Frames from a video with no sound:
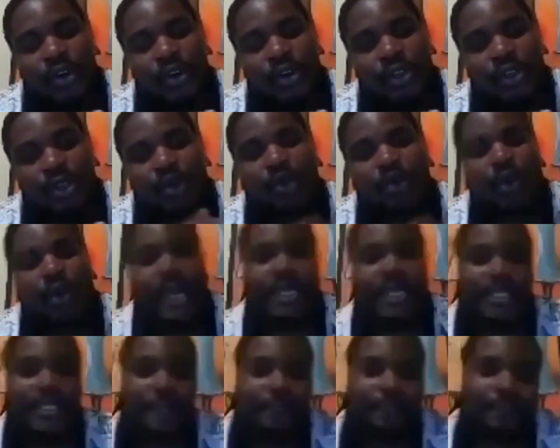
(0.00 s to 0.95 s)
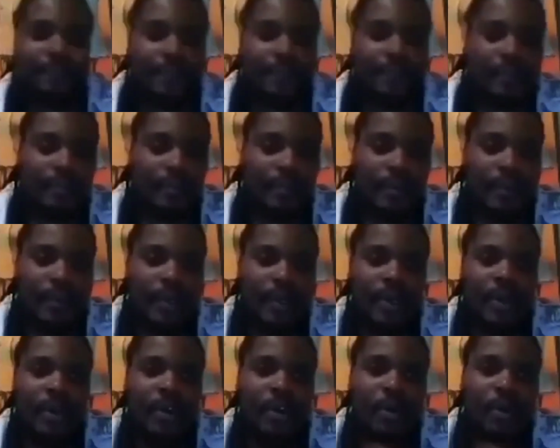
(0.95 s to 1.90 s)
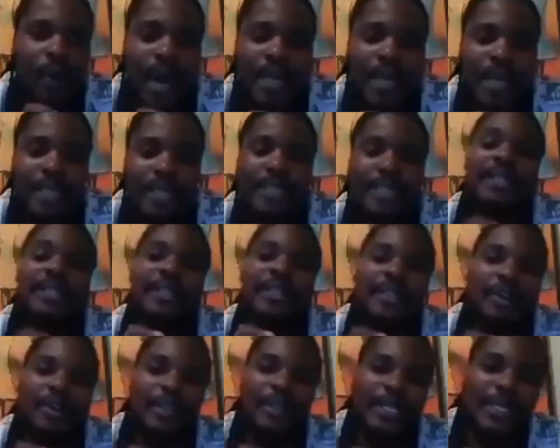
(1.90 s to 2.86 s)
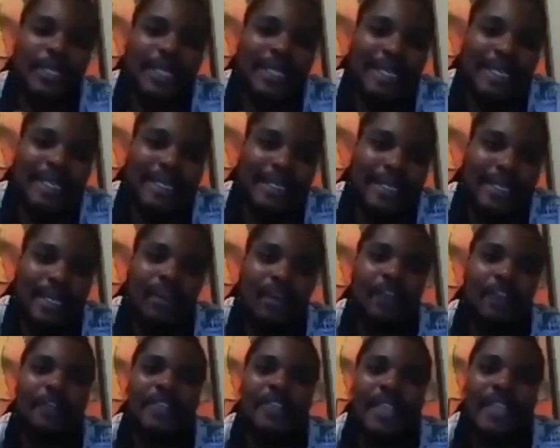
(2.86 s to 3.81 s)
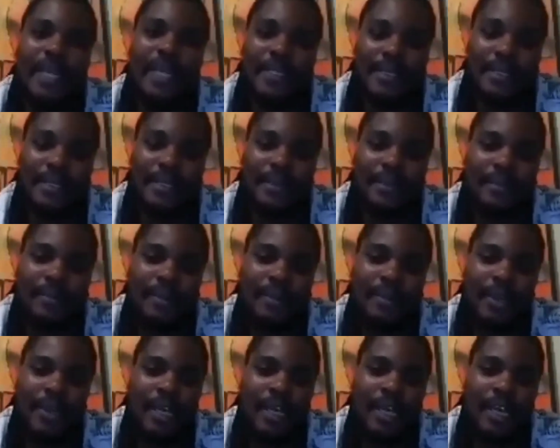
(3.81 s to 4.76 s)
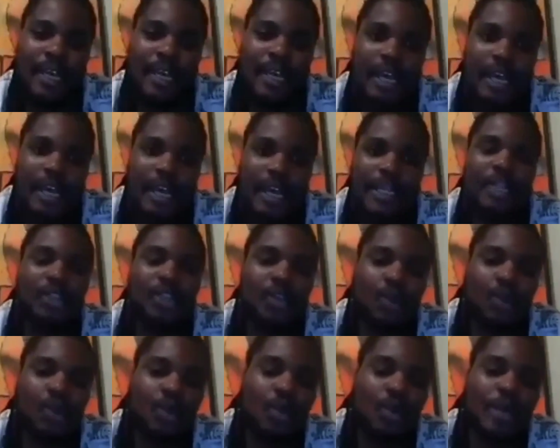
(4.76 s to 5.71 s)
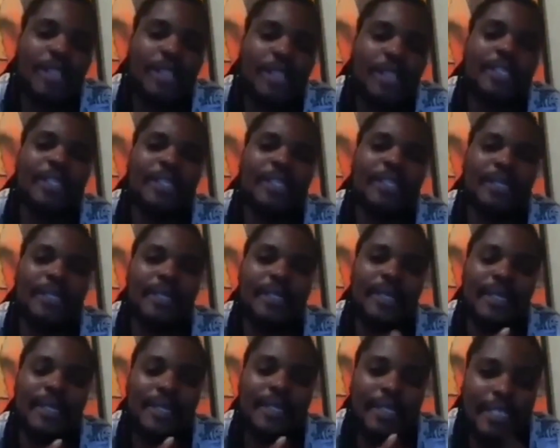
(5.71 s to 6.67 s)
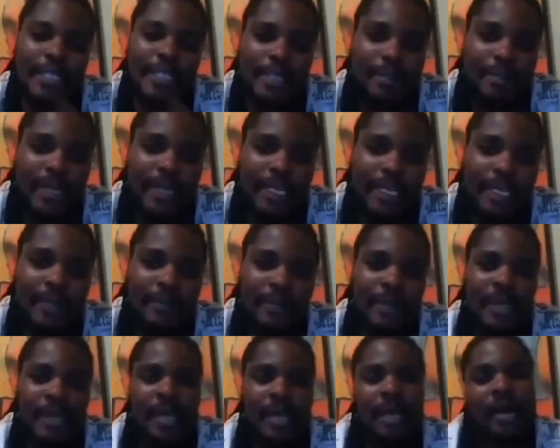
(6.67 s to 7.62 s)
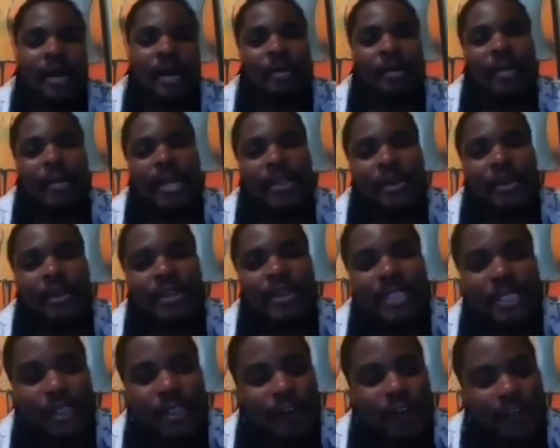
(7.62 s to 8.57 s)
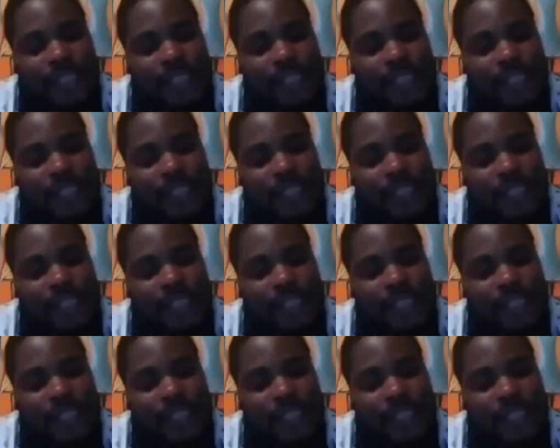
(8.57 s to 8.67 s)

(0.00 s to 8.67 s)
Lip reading: two ways. One, it is the theodicy of text. And then two, it is discipline. By theodicy of